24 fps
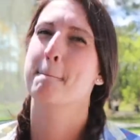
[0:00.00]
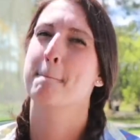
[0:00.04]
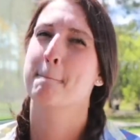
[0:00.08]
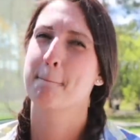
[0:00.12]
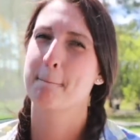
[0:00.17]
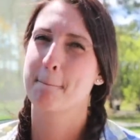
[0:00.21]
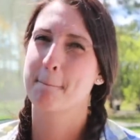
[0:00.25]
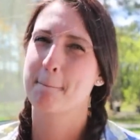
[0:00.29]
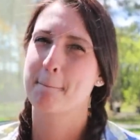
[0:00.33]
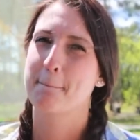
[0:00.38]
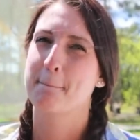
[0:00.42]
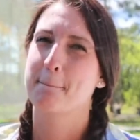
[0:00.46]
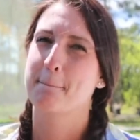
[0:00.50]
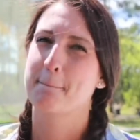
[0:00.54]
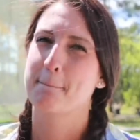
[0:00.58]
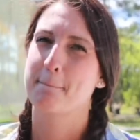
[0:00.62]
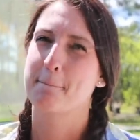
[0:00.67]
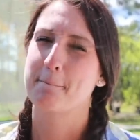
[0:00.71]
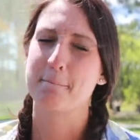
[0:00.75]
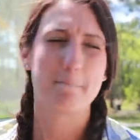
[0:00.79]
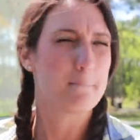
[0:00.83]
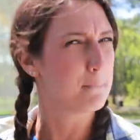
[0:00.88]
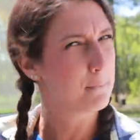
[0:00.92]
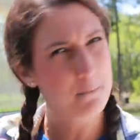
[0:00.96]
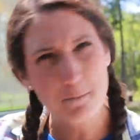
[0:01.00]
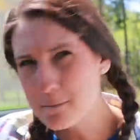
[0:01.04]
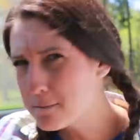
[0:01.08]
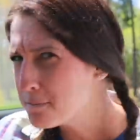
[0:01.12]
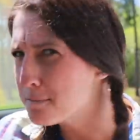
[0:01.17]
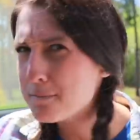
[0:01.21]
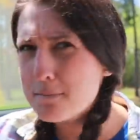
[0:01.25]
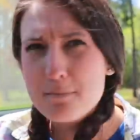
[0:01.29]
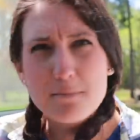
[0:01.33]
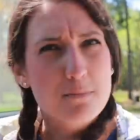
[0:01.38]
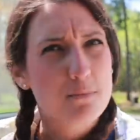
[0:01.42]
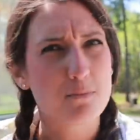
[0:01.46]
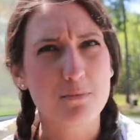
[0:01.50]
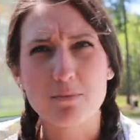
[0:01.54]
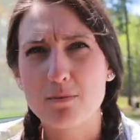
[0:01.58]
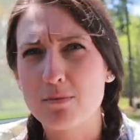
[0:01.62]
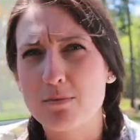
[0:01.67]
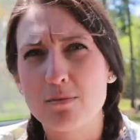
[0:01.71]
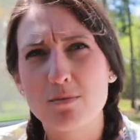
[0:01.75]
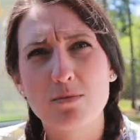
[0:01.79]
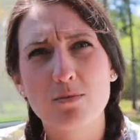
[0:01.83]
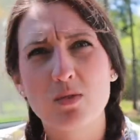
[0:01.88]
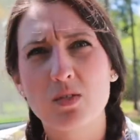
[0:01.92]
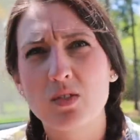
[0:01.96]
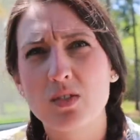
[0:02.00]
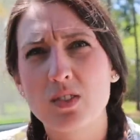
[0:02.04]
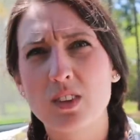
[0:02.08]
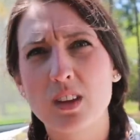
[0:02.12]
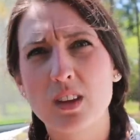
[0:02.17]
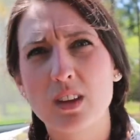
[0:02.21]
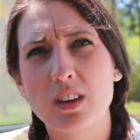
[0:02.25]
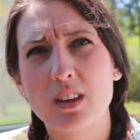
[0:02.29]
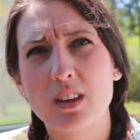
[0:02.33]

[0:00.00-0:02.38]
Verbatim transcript: me right now? Okay, go